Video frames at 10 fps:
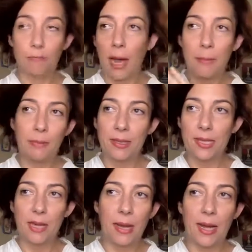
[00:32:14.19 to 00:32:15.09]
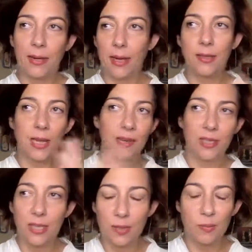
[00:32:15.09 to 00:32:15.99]
Mohammed bin Salman, I
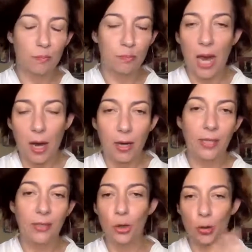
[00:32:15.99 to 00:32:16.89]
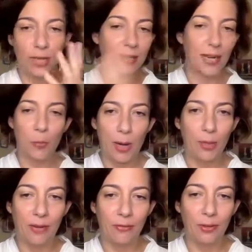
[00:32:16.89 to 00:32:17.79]
saved his behind, you know, he could get away
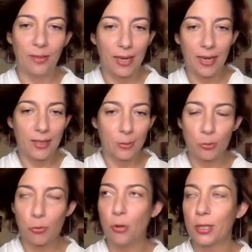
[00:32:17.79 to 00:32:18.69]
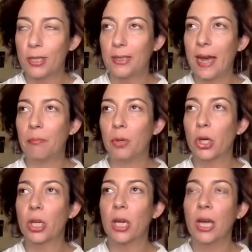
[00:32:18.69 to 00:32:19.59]
with everything, as he was quoted in that
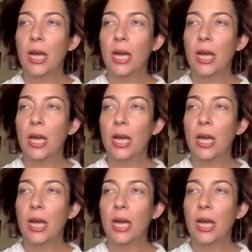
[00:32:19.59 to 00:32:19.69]
book.